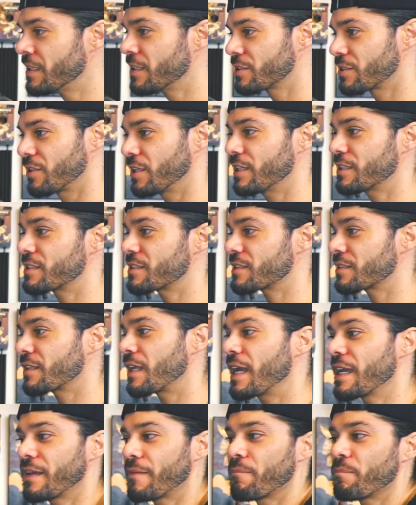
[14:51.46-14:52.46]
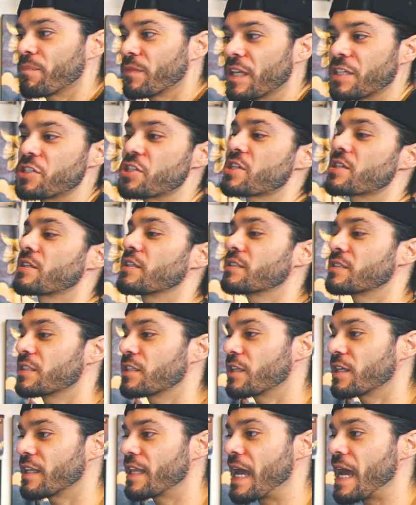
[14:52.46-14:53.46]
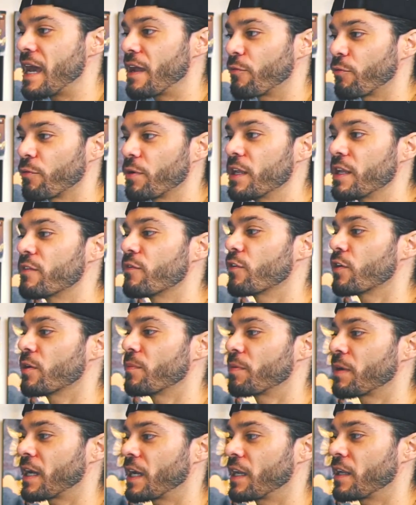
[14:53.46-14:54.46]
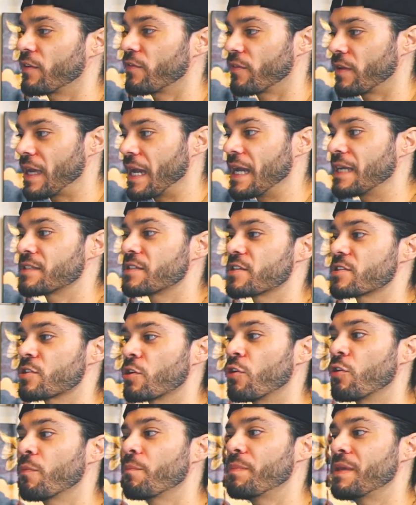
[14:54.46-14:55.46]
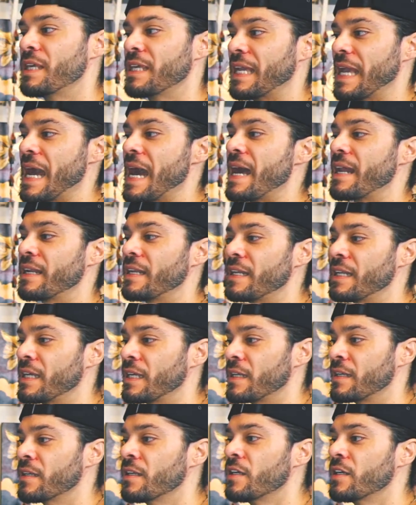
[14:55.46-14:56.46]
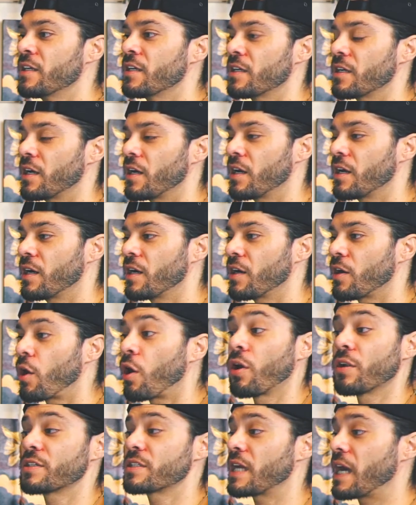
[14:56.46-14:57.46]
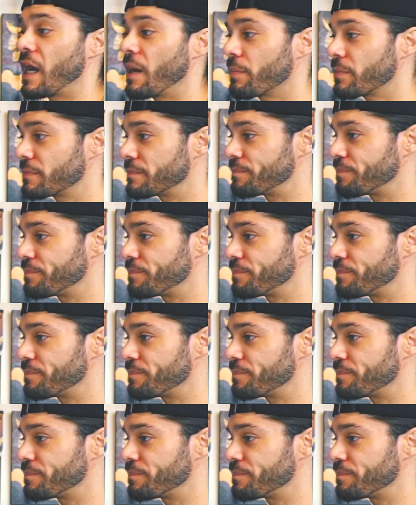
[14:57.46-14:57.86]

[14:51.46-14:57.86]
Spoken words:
So let's just listen to that reverb kind of as its own, being added in on top.